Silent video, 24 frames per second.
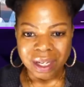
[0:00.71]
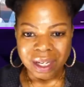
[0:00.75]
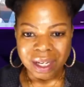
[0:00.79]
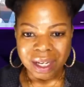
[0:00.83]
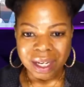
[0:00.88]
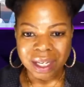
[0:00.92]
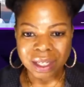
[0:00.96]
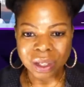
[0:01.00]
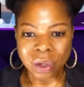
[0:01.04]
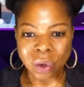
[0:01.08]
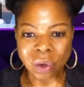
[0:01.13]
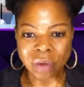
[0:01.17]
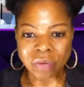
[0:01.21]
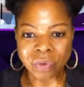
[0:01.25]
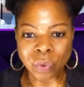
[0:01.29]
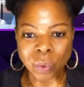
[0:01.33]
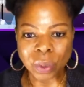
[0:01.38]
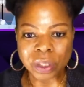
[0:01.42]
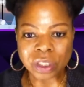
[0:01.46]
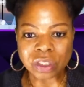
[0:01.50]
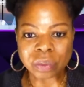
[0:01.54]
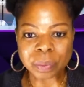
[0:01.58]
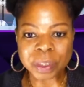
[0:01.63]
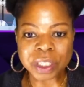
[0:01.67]
Hello,
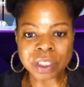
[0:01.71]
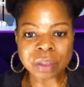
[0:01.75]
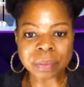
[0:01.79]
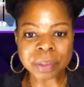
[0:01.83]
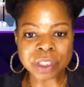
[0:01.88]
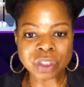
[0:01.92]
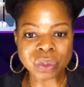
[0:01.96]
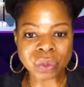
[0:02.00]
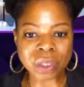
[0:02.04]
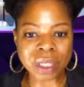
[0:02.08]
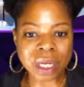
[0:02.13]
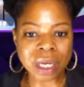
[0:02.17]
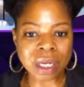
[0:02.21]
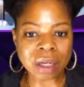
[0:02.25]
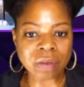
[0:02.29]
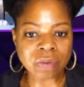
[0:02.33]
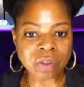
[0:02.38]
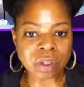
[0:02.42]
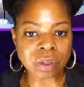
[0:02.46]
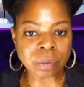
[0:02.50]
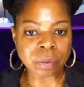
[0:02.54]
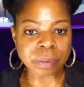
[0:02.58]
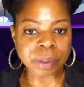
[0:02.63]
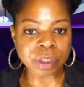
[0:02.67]
everyone. It's me, Demetra Kaye of
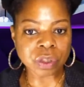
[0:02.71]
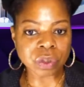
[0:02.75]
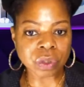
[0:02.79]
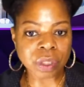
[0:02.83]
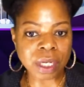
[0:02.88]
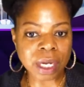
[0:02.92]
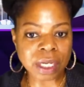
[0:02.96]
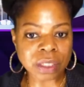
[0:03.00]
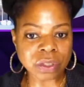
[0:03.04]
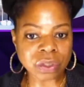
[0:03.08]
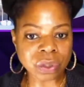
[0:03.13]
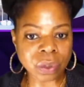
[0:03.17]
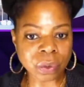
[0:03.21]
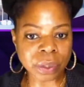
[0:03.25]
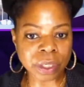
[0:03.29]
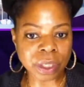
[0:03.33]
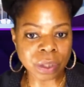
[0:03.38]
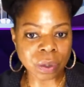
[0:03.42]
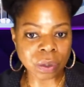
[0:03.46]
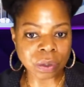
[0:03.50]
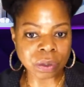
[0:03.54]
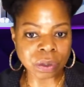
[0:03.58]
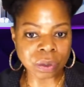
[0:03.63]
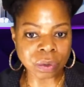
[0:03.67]
the Demetra Kaye Show here
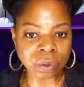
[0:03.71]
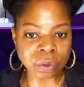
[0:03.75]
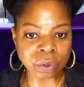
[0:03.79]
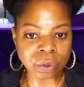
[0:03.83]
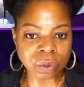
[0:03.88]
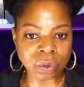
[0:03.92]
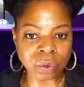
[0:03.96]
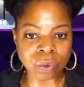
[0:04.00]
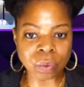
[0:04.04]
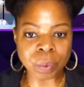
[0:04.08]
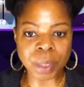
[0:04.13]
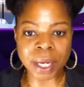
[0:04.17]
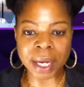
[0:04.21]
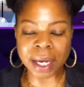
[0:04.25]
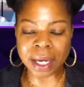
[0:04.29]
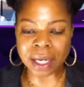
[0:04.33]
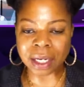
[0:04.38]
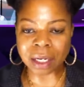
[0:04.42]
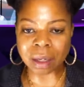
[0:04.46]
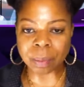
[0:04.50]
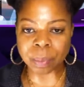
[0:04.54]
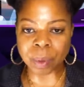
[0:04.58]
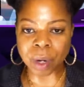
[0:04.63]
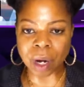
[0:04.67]
on YouTube and
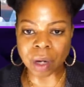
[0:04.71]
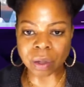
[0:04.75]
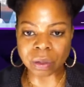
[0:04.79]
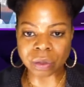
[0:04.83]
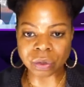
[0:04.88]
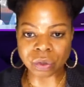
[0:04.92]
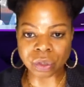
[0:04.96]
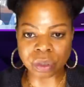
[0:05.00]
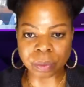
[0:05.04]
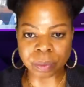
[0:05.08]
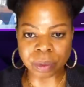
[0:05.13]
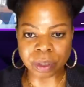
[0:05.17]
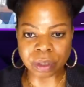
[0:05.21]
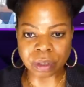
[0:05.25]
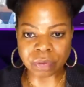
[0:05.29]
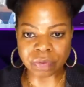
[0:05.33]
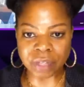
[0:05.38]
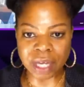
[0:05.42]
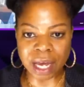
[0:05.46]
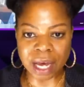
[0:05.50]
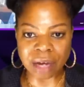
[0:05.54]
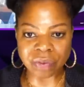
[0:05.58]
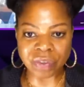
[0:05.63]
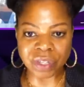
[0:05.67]
a proud contributor of the
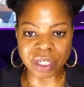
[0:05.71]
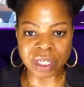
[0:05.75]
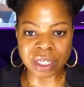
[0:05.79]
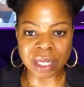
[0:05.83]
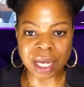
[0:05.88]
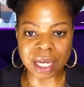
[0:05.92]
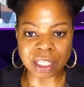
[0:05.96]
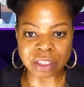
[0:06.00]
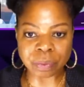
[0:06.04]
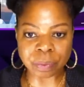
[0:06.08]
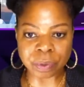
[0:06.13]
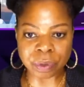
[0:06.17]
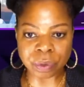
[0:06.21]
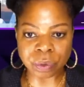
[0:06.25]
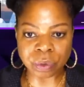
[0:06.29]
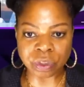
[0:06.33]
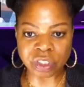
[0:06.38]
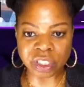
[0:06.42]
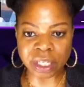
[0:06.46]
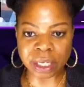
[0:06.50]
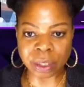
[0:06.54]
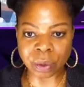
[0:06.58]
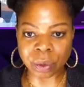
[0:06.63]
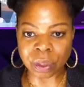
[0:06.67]
African Diaspora News
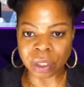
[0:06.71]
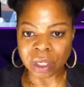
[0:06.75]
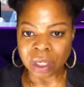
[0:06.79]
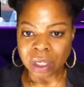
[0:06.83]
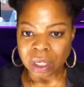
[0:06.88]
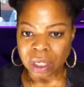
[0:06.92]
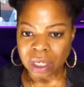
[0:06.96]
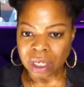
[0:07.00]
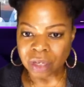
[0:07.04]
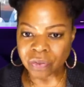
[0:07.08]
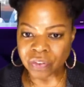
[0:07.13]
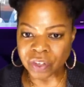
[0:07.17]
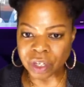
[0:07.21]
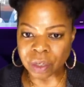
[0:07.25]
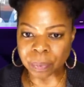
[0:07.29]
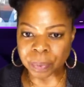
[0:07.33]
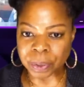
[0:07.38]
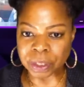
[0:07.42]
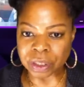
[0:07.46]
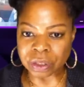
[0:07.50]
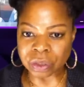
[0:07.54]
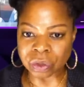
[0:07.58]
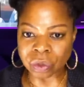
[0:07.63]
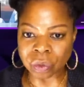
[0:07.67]
Channel. If you could
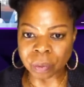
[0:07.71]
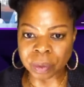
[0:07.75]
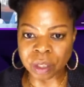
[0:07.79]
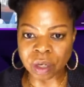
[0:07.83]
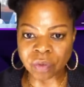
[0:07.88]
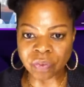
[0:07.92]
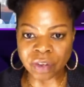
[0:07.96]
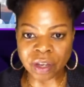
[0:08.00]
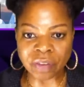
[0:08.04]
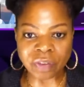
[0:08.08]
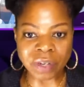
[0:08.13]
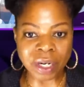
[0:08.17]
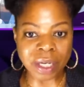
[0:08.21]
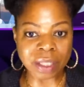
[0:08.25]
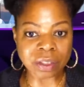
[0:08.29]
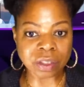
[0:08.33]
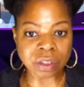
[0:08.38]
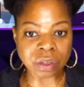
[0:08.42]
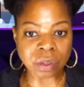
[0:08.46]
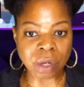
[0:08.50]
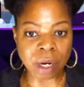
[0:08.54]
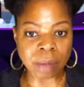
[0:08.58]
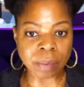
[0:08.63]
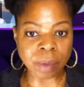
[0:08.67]
please do me a favor and
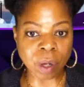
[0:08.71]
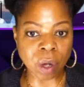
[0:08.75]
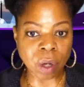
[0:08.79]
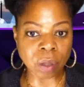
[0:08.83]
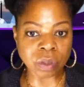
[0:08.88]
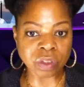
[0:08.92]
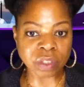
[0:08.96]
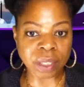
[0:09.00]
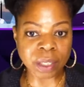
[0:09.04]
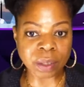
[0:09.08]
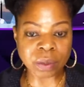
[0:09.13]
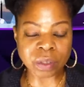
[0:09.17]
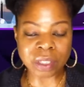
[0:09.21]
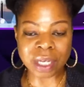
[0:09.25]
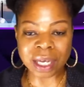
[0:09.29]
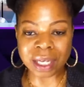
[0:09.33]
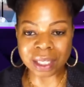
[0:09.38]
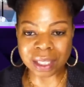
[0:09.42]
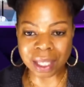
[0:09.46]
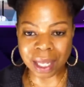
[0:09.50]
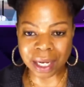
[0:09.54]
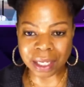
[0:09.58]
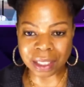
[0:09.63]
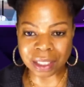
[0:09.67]
subscribe to all channels
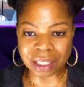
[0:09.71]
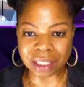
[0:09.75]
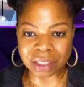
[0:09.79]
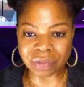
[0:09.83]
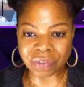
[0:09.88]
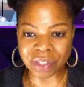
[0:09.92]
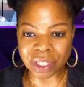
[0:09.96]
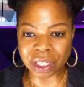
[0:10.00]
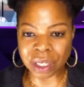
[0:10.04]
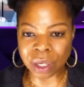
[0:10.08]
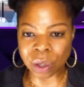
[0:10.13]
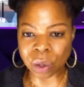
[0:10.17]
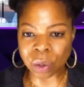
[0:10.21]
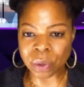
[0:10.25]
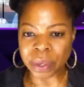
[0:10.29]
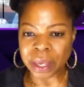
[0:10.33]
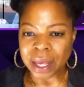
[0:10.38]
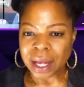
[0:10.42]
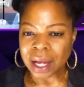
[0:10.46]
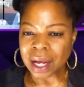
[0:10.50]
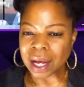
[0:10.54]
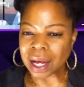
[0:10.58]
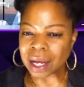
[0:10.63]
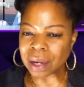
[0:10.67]
and like this video,
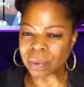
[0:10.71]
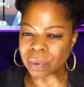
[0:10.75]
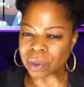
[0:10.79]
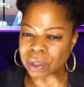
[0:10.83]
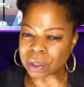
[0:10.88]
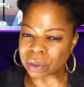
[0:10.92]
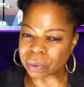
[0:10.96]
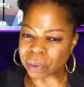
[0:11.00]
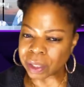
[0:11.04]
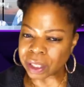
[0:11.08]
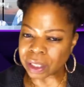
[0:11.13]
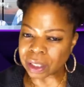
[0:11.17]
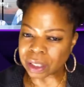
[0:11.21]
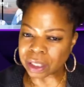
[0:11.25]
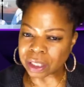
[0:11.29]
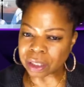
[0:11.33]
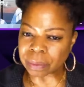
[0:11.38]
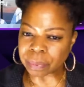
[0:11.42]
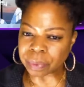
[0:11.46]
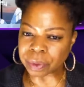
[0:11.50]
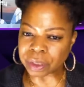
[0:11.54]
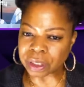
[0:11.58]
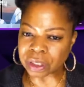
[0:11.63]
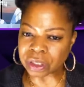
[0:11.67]
I would greatly
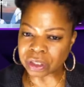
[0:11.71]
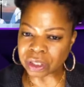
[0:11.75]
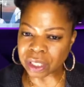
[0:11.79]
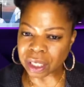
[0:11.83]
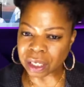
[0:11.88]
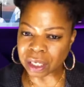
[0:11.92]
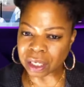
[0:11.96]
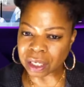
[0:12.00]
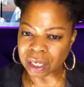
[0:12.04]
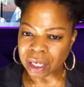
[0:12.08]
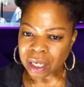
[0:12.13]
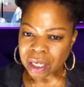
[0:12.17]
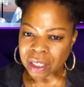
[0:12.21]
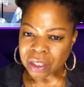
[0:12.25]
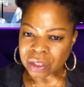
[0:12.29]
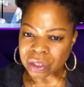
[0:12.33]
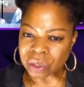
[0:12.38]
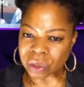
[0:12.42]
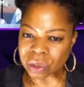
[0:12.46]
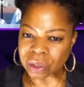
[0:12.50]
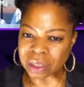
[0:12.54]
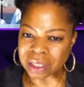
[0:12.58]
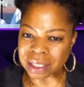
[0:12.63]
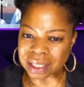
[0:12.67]
appreciate it.
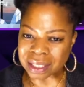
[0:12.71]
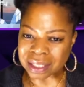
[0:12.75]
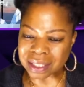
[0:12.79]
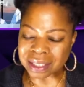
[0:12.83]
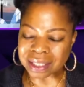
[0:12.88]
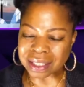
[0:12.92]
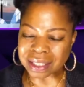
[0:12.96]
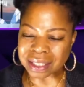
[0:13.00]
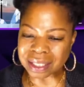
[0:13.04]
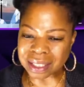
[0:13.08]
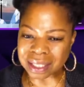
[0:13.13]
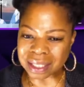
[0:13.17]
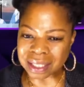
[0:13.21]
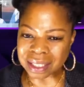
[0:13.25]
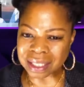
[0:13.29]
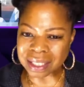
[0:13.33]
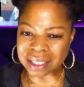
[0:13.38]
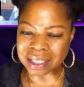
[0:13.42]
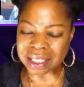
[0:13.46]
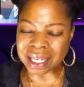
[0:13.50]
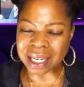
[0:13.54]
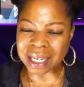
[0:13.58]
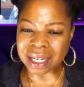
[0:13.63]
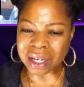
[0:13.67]
So this
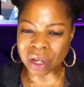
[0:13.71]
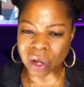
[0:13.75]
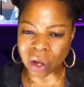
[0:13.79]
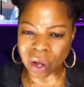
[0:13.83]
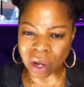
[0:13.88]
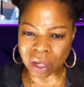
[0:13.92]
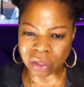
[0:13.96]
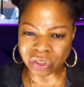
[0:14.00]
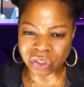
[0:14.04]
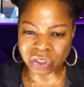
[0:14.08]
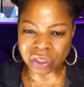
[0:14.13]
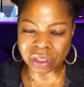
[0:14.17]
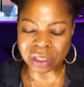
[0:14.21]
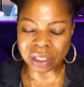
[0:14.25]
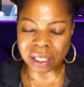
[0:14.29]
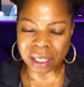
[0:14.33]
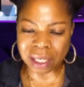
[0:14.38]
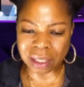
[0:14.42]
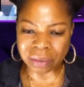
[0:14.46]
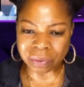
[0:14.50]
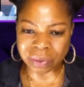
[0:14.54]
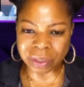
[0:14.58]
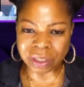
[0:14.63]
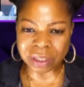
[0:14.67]
is a
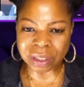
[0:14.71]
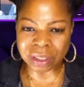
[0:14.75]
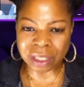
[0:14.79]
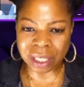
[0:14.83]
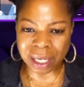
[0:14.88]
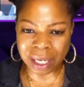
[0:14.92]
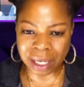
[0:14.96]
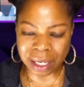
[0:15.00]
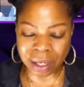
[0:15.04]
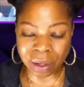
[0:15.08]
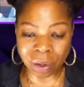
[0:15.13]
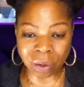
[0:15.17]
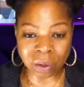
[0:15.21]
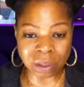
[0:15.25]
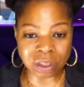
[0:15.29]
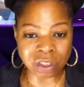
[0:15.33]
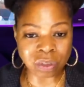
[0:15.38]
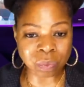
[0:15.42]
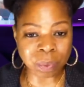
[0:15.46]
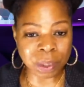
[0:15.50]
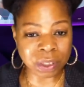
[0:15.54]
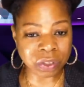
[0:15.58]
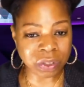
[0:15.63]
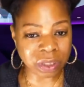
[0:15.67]
cautionary tale,
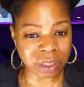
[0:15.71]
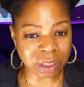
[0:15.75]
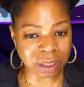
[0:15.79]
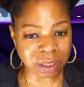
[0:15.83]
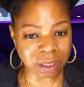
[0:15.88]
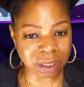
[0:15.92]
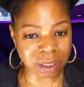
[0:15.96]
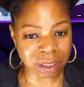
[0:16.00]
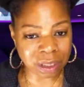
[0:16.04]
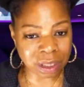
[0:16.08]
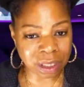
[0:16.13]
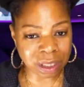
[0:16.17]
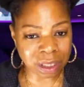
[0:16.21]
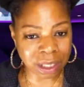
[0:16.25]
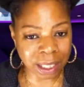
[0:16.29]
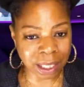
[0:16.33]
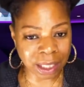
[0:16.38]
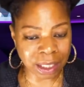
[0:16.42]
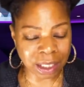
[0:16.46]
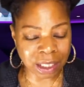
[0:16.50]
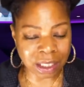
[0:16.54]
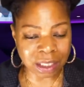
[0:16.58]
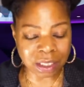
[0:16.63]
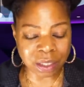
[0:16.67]
especially to the
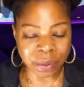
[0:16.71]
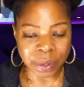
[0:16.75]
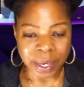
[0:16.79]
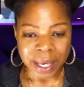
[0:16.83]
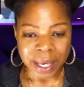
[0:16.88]
ladies.